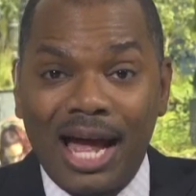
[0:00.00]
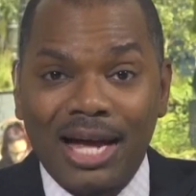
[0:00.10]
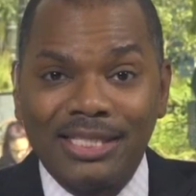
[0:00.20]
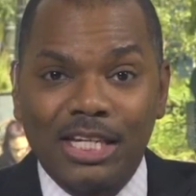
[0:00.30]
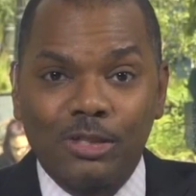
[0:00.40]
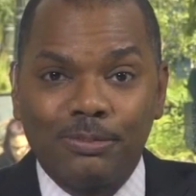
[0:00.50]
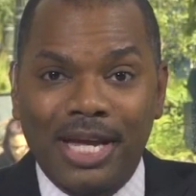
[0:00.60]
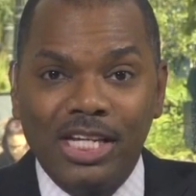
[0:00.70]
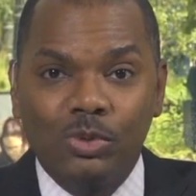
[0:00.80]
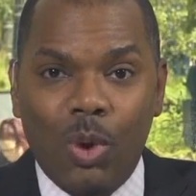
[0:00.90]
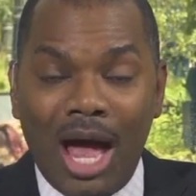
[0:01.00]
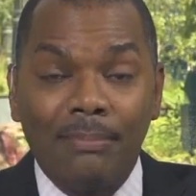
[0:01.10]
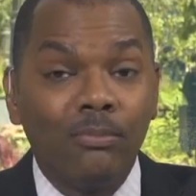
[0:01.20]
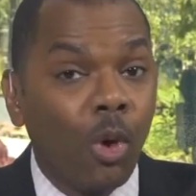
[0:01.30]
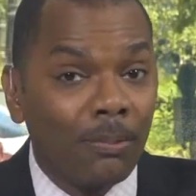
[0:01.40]
Hoxie explains why
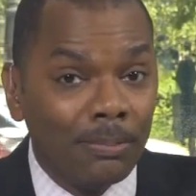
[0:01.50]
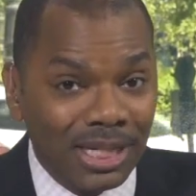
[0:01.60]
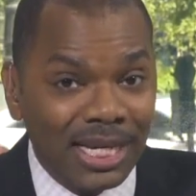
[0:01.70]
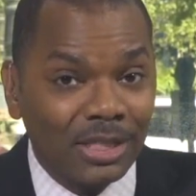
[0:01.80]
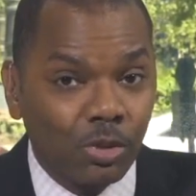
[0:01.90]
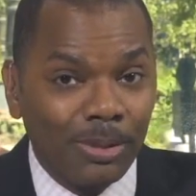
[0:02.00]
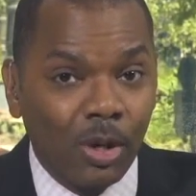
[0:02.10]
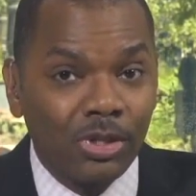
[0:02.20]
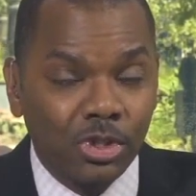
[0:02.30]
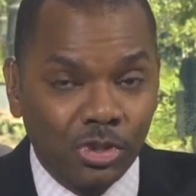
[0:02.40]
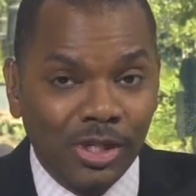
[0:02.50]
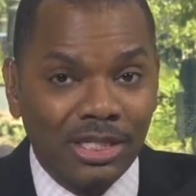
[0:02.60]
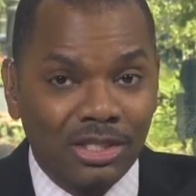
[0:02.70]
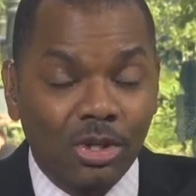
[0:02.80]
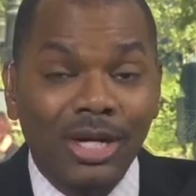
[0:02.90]
more police will be on the
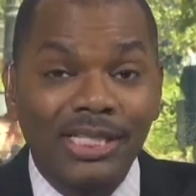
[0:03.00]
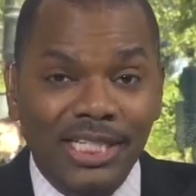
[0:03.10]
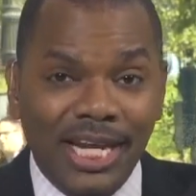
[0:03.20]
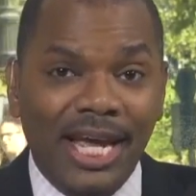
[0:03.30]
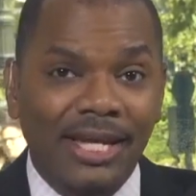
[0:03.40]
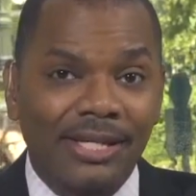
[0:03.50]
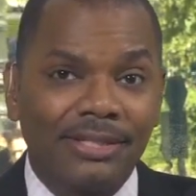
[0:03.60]
streets starting today.